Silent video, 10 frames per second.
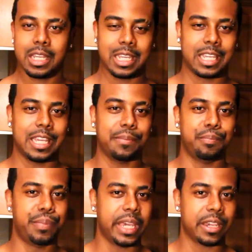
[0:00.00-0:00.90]
and
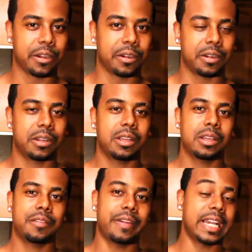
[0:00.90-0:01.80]
get bigger
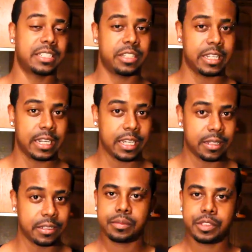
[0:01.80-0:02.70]
faster than others?